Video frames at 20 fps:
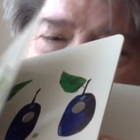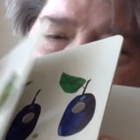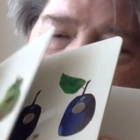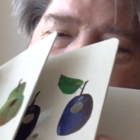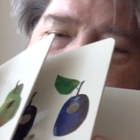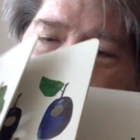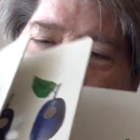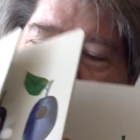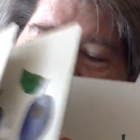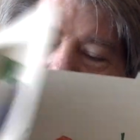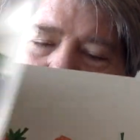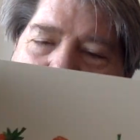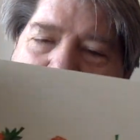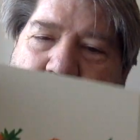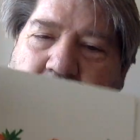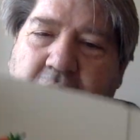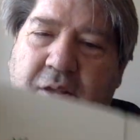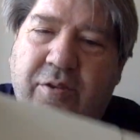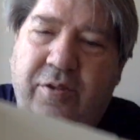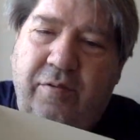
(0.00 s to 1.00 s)
who's a
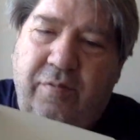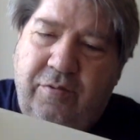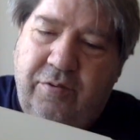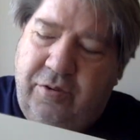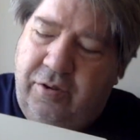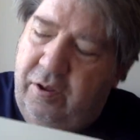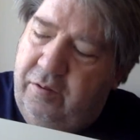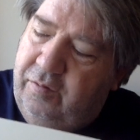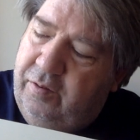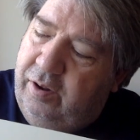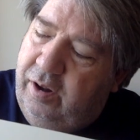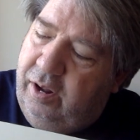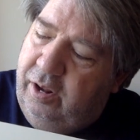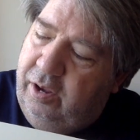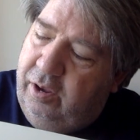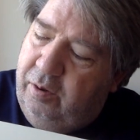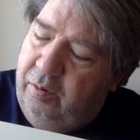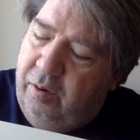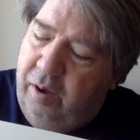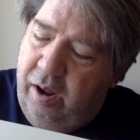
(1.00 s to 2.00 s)
high-ranking civil servant like
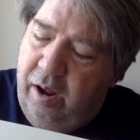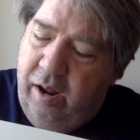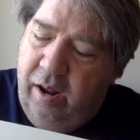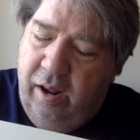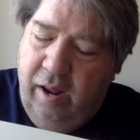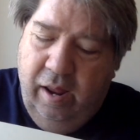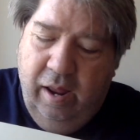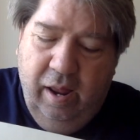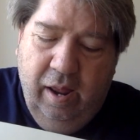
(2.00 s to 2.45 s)
you are